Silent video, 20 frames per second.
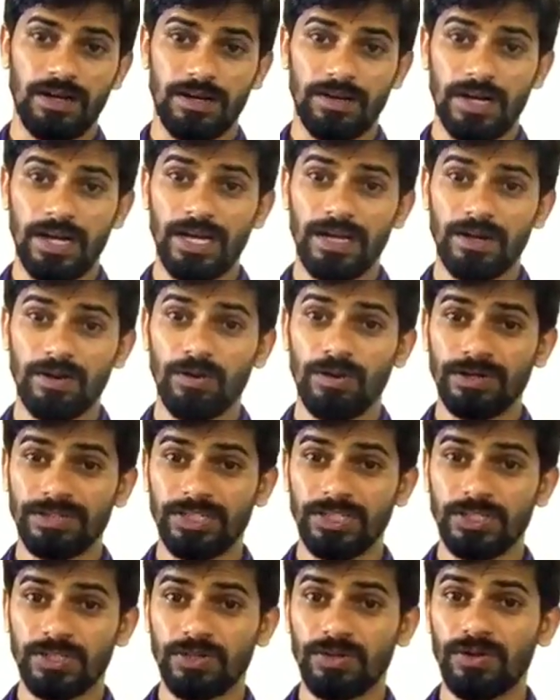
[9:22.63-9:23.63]
I
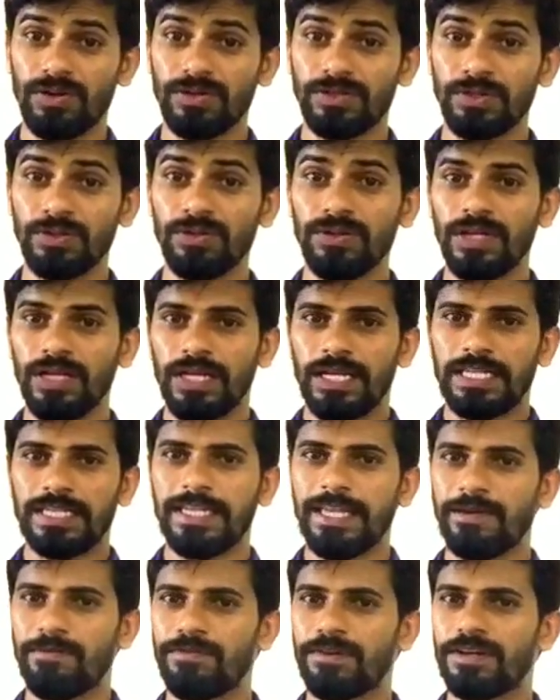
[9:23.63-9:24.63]
already told you
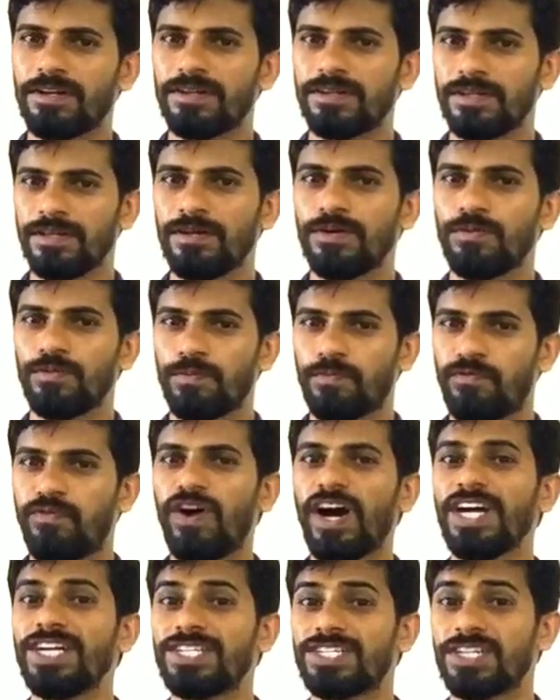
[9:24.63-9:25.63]
they were
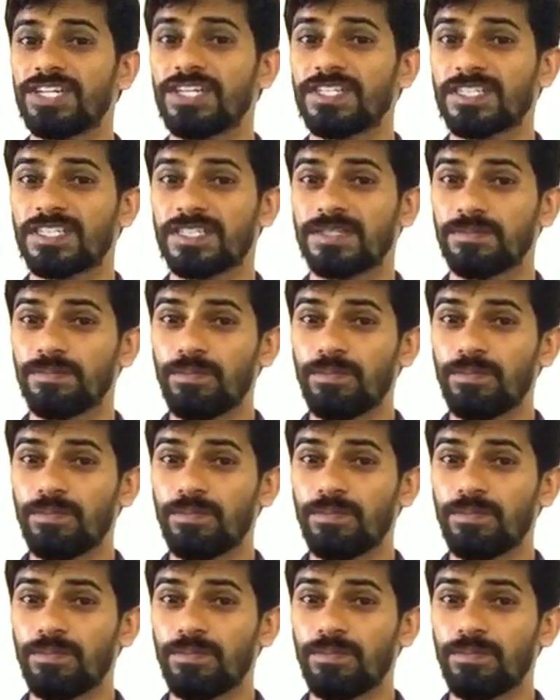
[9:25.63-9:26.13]
fighters.